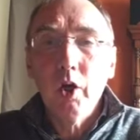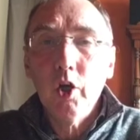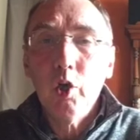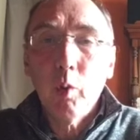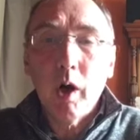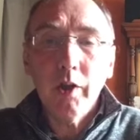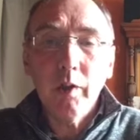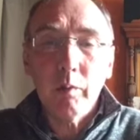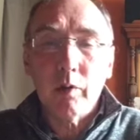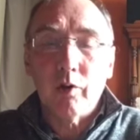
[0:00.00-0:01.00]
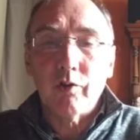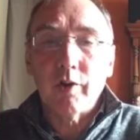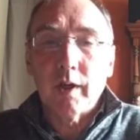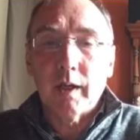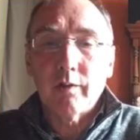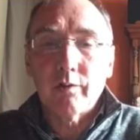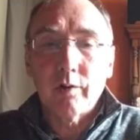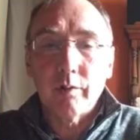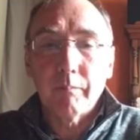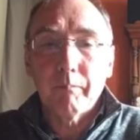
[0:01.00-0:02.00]
Who are you, Lord? he
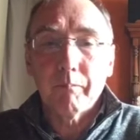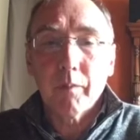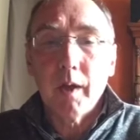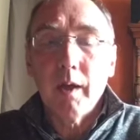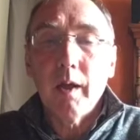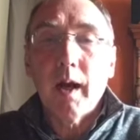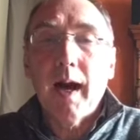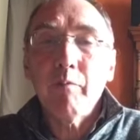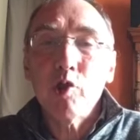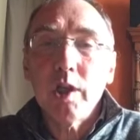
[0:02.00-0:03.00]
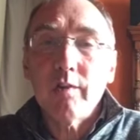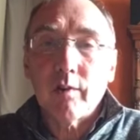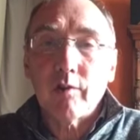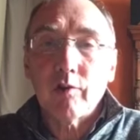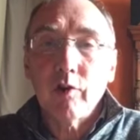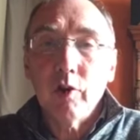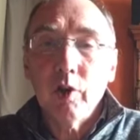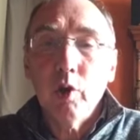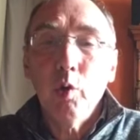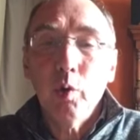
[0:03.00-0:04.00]
asked. I'm Jesus,
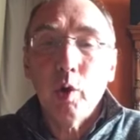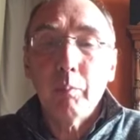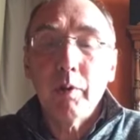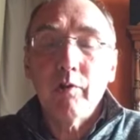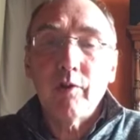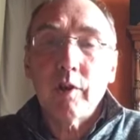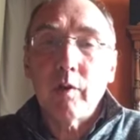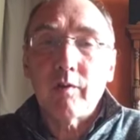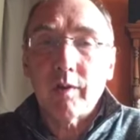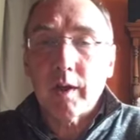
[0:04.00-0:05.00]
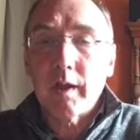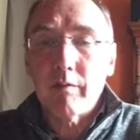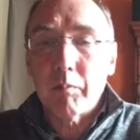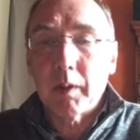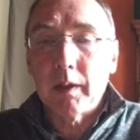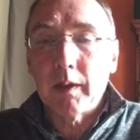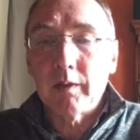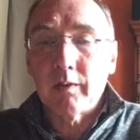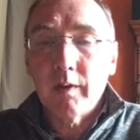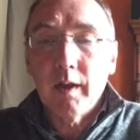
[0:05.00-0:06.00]
who you're persecuting, he
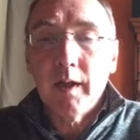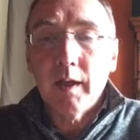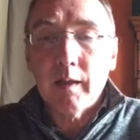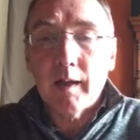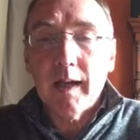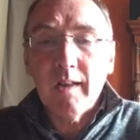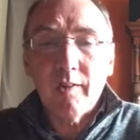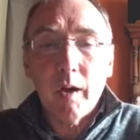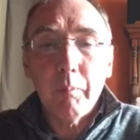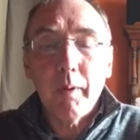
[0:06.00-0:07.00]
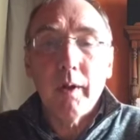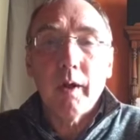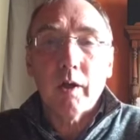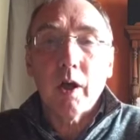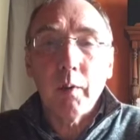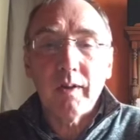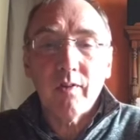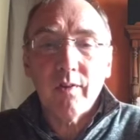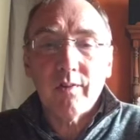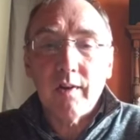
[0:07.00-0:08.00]
replied. Now get up and go into
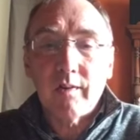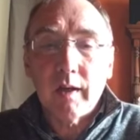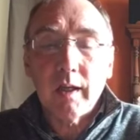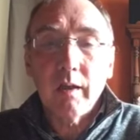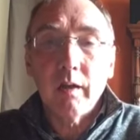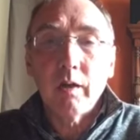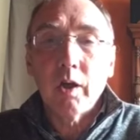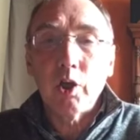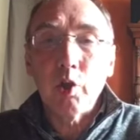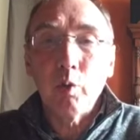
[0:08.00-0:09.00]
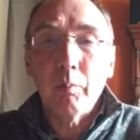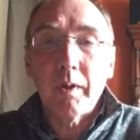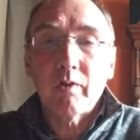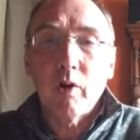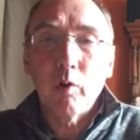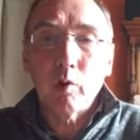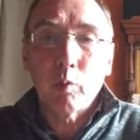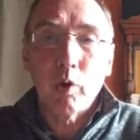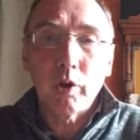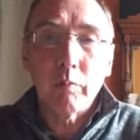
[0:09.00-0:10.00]
the city, and you will be told
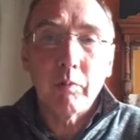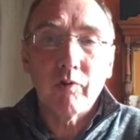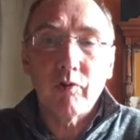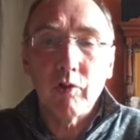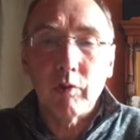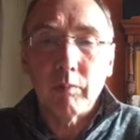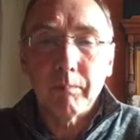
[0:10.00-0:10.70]
what you must do.